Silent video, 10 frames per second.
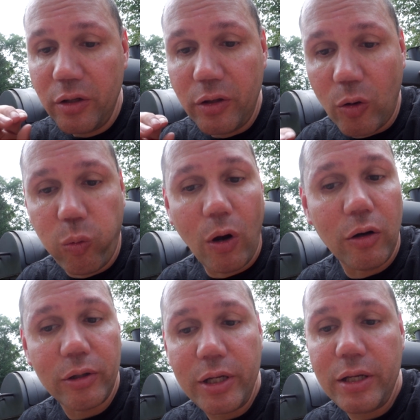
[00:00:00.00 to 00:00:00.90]
The
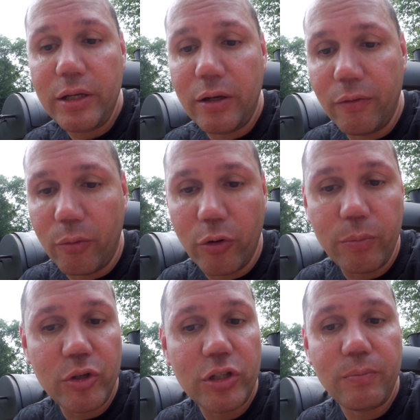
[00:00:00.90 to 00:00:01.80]
quality of the
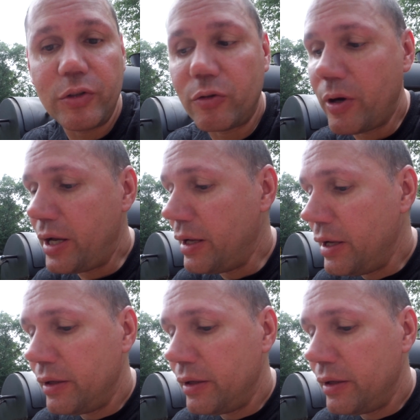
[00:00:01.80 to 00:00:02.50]
workmanship is great.